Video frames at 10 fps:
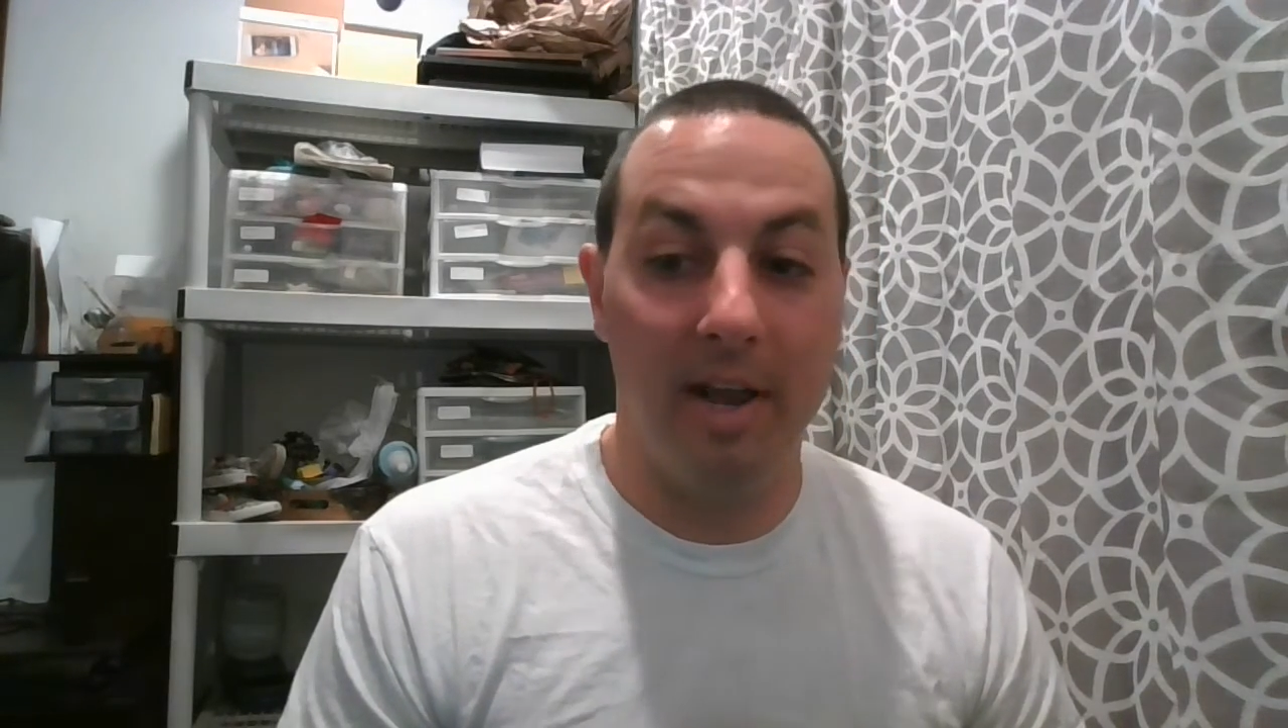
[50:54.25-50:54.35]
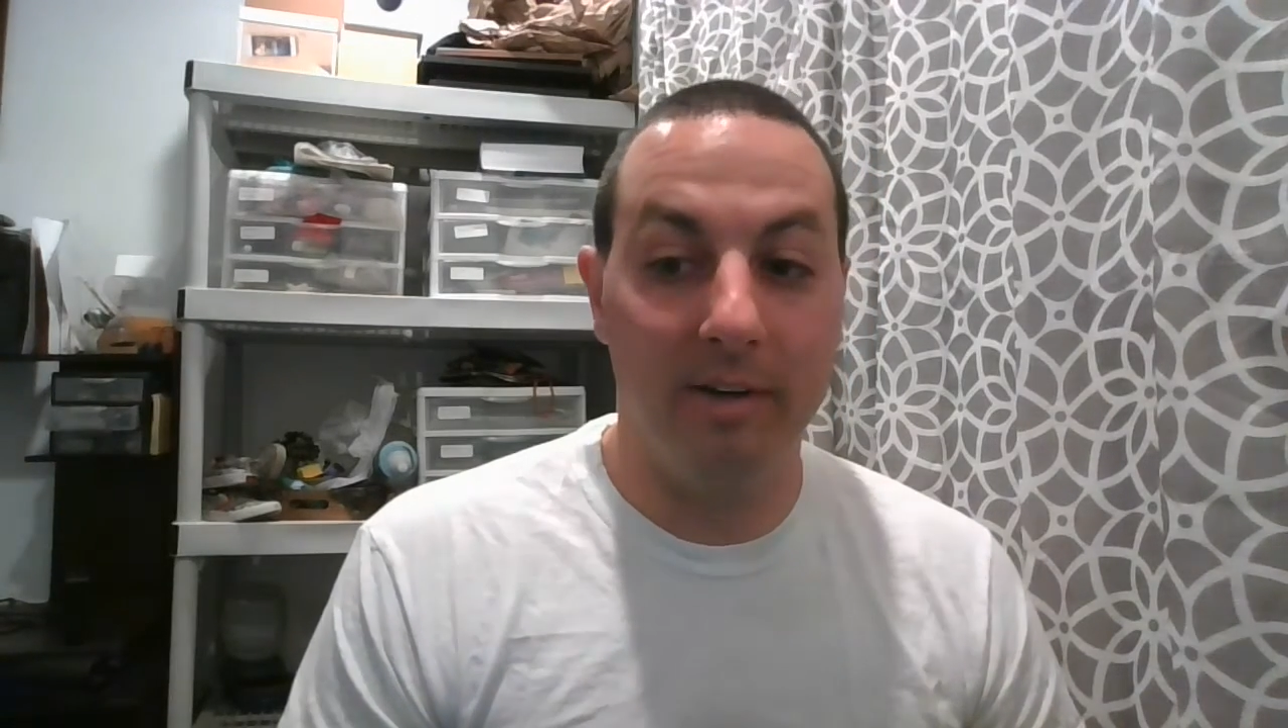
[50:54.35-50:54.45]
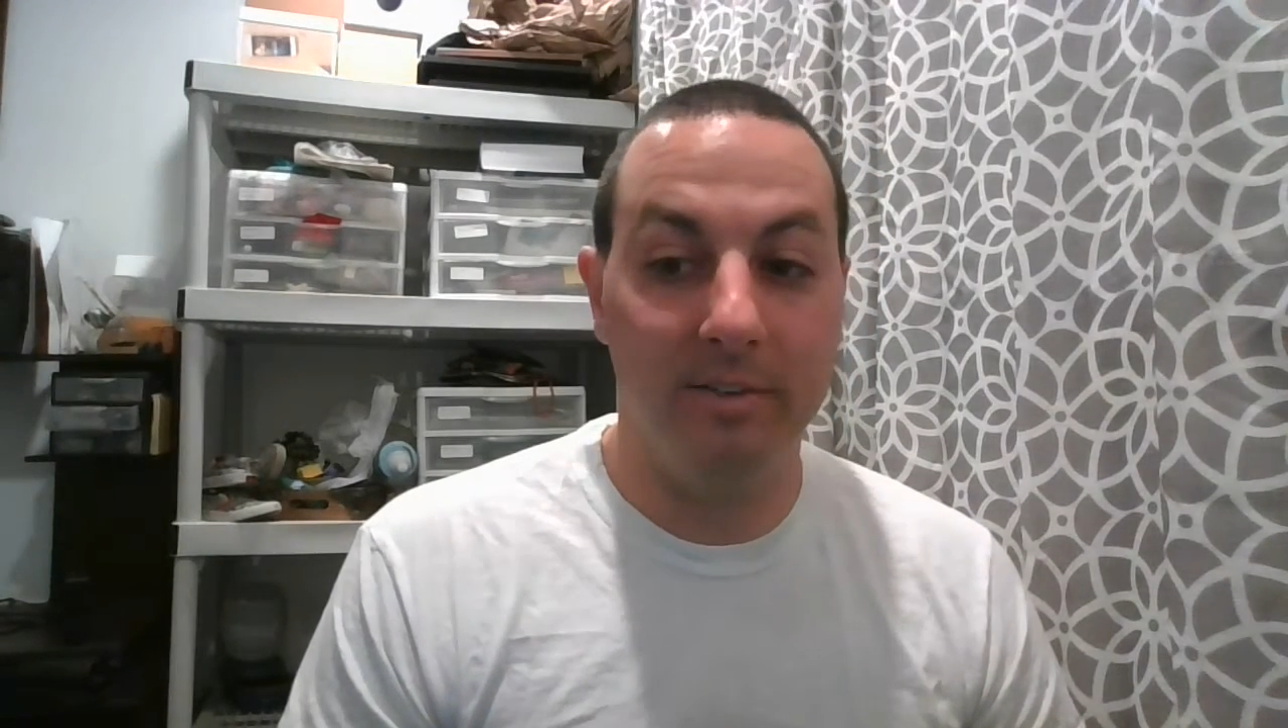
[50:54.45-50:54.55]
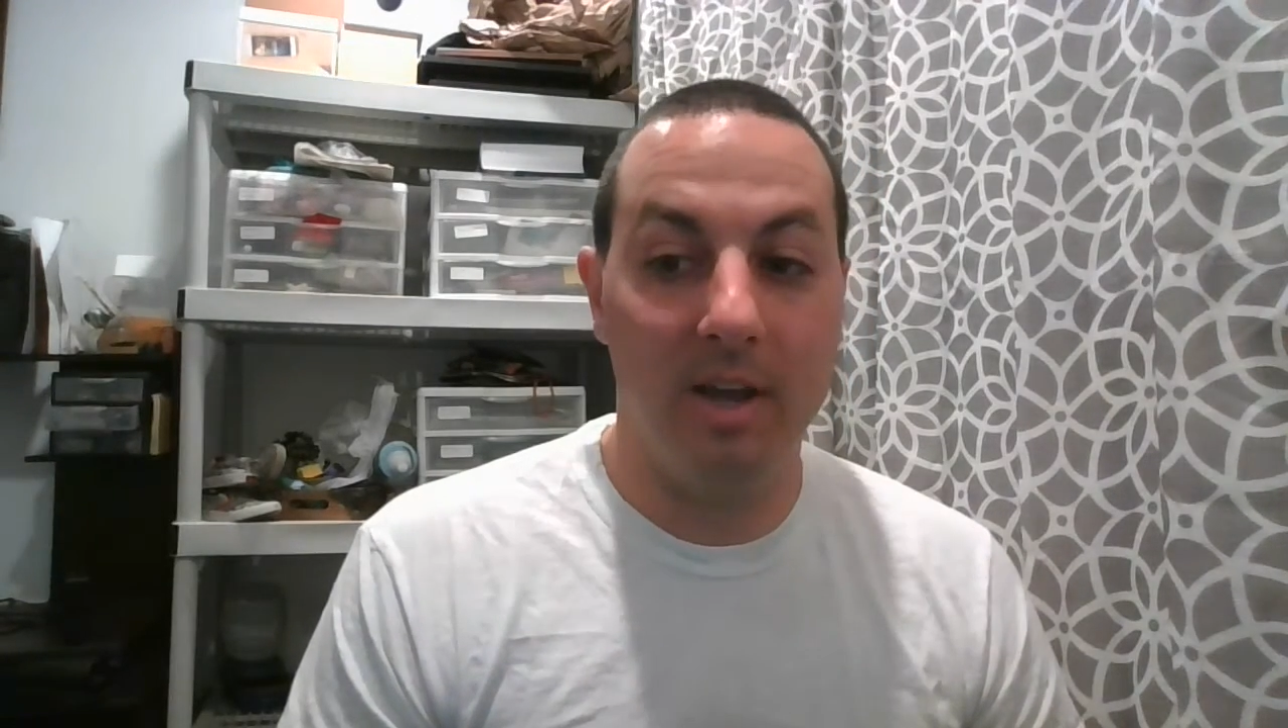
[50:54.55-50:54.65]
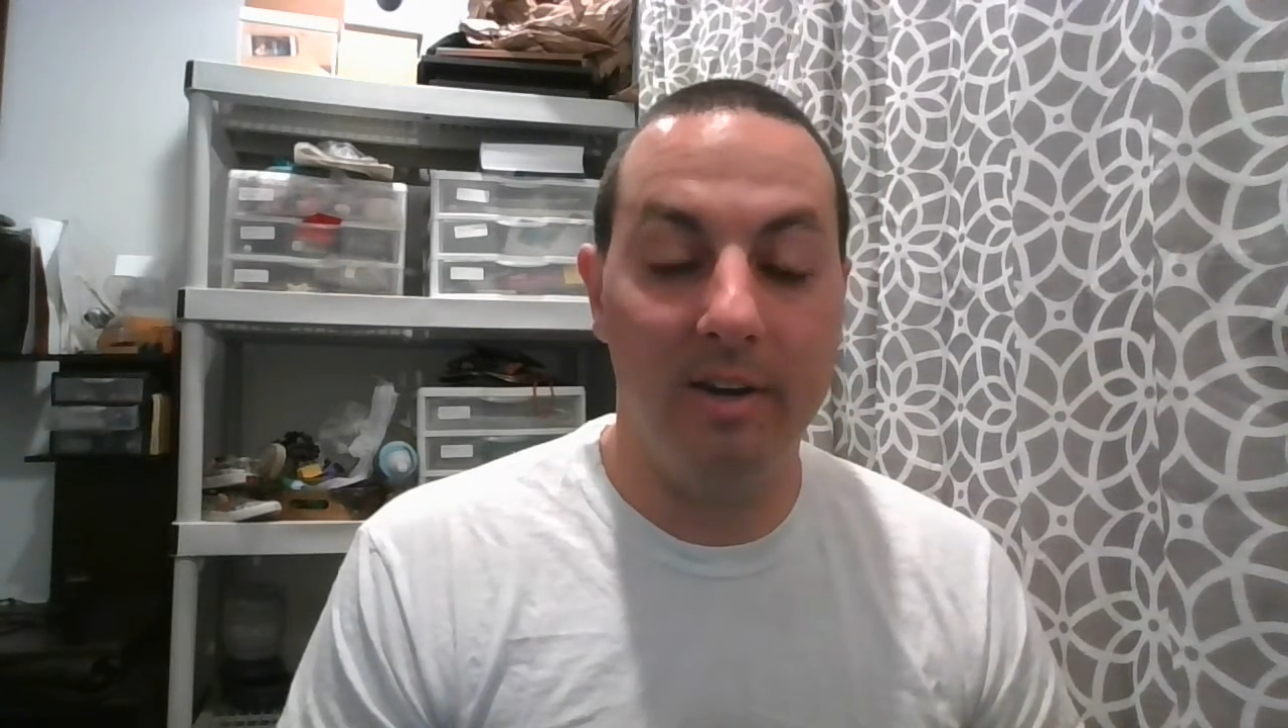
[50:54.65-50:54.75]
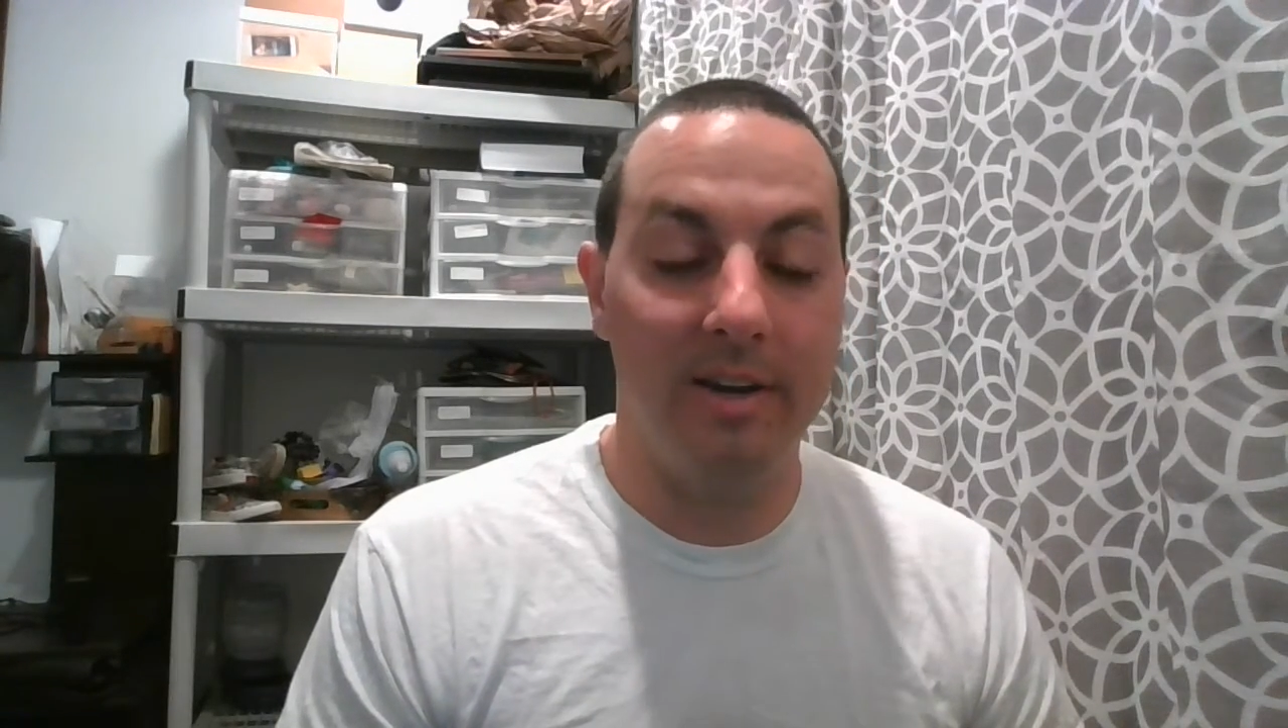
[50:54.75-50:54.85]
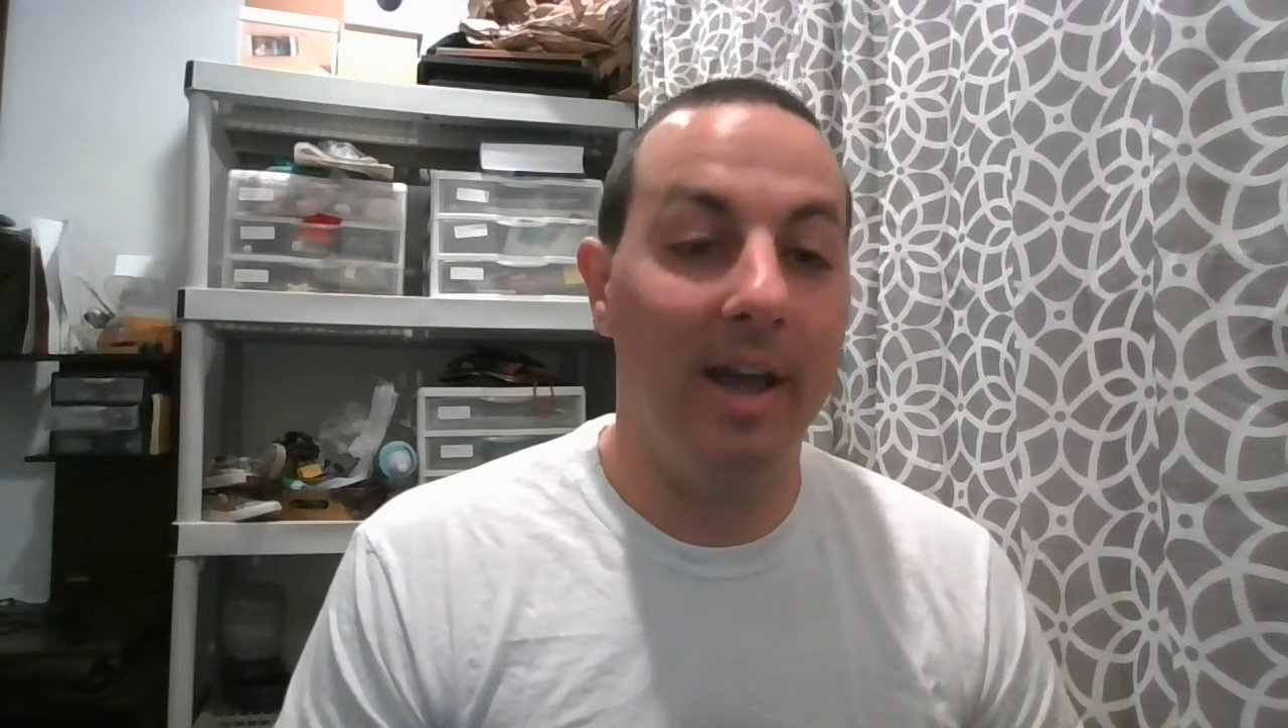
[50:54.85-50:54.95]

Idol's on.